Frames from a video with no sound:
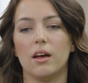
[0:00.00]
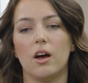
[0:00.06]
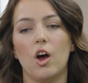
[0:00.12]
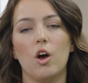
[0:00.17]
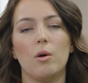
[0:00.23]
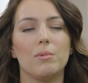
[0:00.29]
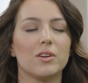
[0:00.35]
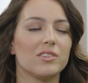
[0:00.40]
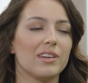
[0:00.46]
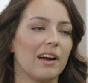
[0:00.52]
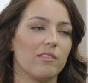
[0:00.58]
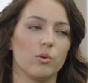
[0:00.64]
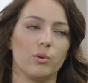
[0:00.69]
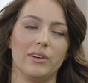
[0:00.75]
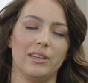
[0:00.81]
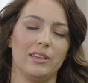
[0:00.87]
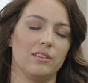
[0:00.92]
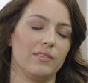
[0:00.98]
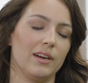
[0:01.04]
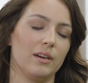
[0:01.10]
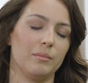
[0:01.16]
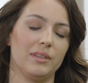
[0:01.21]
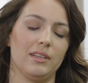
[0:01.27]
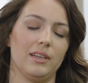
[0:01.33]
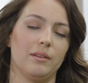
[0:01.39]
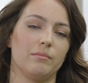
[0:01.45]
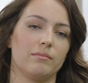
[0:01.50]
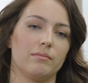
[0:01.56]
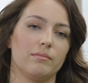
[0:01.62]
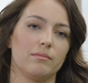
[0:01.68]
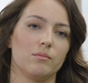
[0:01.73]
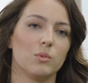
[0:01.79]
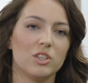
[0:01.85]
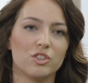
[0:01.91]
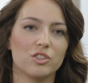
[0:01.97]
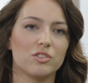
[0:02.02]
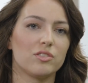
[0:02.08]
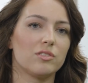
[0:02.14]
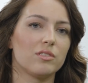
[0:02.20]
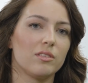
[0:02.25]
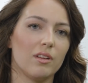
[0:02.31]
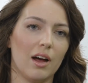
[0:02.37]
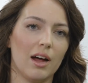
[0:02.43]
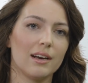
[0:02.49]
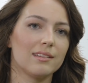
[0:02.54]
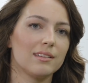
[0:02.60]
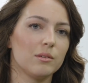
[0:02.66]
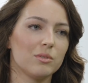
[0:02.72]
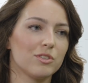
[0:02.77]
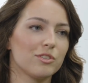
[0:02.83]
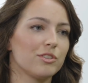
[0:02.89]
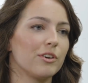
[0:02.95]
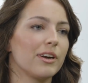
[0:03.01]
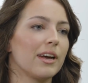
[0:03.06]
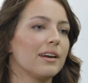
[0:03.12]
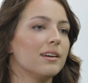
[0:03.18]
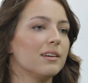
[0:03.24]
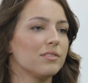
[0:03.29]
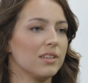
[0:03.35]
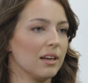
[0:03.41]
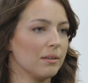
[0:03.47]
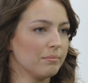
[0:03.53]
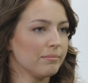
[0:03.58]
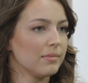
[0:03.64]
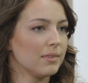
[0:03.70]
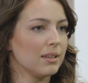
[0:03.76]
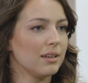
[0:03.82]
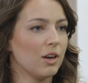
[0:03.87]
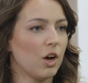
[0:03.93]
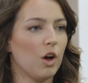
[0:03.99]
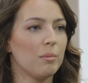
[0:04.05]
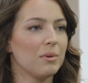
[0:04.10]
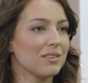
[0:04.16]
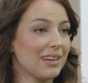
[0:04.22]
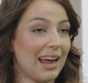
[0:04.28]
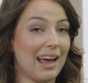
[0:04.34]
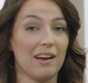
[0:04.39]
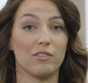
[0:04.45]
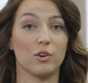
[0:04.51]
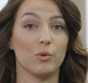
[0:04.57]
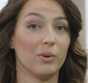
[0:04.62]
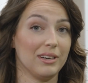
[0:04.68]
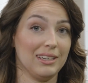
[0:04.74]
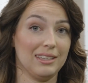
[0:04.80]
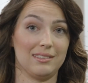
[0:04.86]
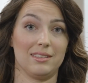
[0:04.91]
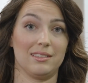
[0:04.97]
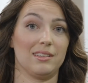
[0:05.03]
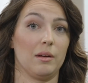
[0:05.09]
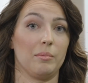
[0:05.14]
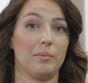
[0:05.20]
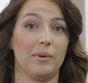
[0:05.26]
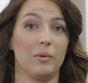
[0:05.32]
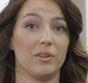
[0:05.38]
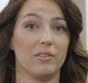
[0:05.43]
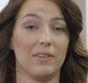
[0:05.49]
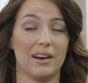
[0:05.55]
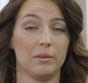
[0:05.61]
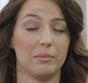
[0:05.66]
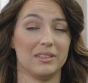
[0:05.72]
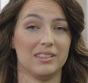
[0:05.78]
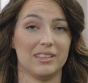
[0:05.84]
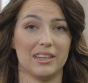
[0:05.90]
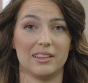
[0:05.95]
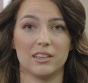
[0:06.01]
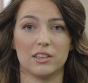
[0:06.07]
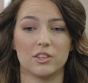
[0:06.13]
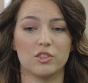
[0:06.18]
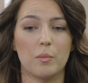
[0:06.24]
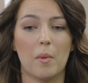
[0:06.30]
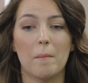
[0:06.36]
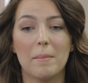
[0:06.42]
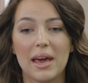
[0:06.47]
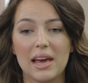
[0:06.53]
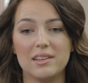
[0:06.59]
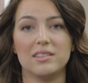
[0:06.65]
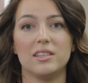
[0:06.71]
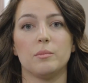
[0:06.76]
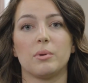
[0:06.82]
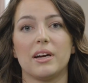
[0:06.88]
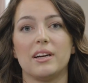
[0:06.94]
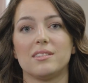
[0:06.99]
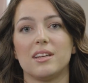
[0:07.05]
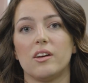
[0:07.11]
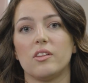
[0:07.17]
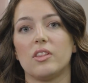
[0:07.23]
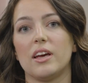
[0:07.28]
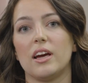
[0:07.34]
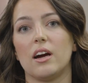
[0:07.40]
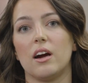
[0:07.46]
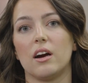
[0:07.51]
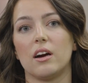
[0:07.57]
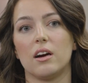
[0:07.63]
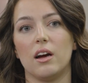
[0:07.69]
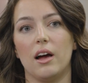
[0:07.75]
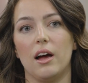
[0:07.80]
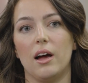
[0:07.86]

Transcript: Almost everyone needs vitamin D. We just don't get enough sun. Almost everyone needs to supplement with vitamin D, and there are some amazing brands out there.